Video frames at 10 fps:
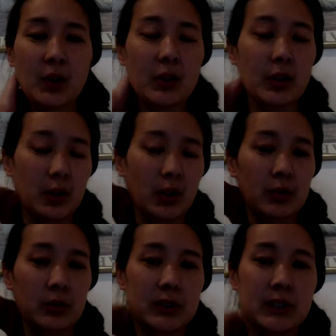there
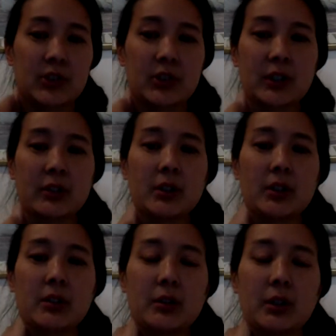are essentially
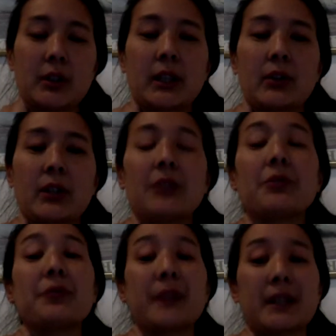are now the
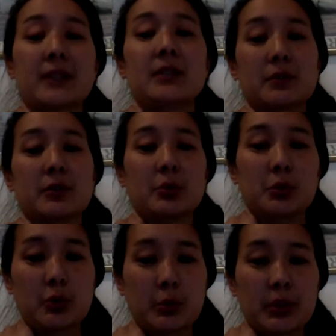effects of
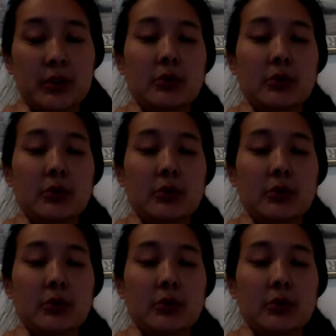global warming.